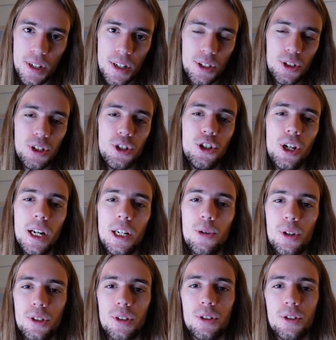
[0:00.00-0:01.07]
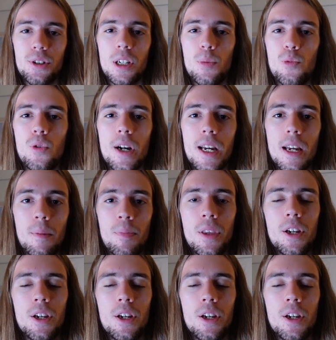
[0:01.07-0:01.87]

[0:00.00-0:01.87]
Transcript: disingenuous in some way.